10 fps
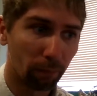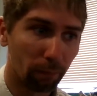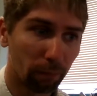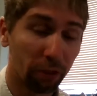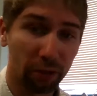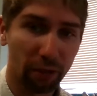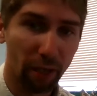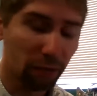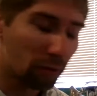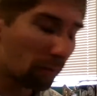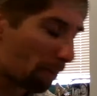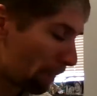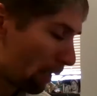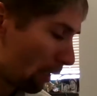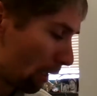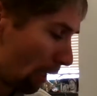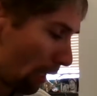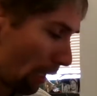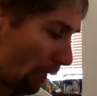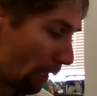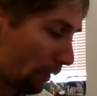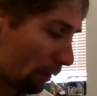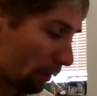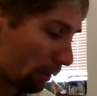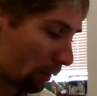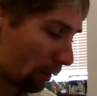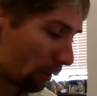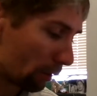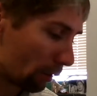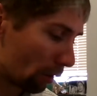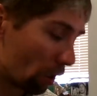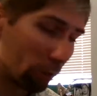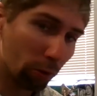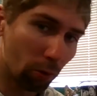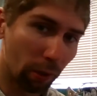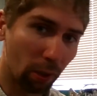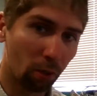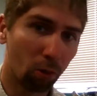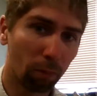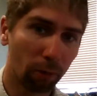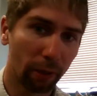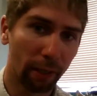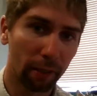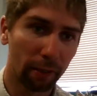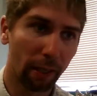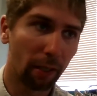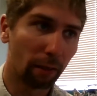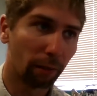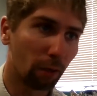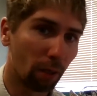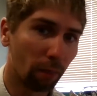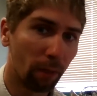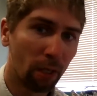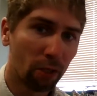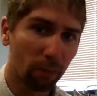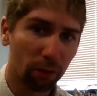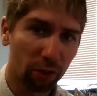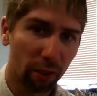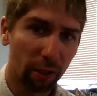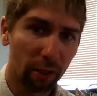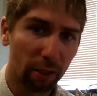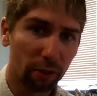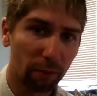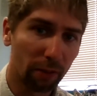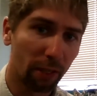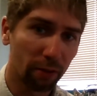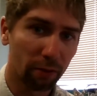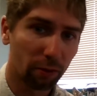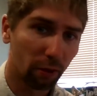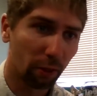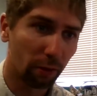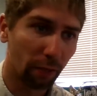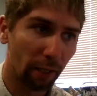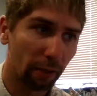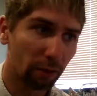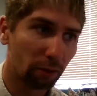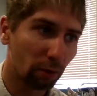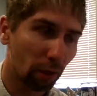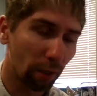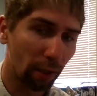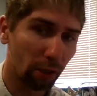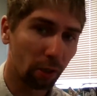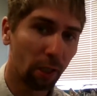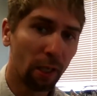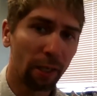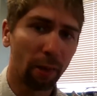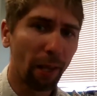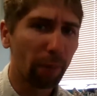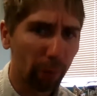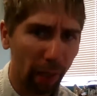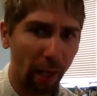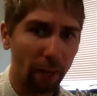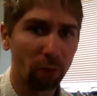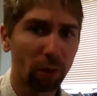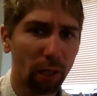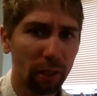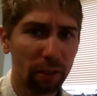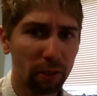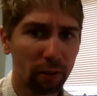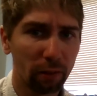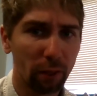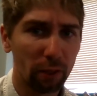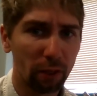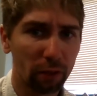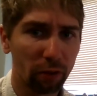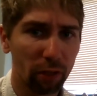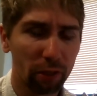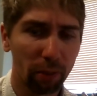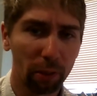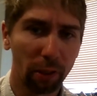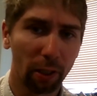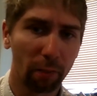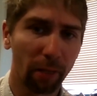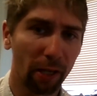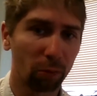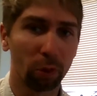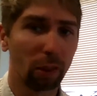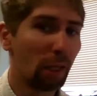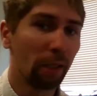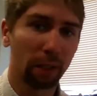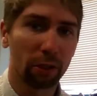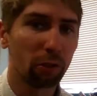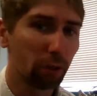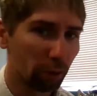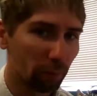success, and also incorporate data from some study areas, some intense data collection that we haven't really had. So a lot of these VHF studies that we've done in the past were like a 2 years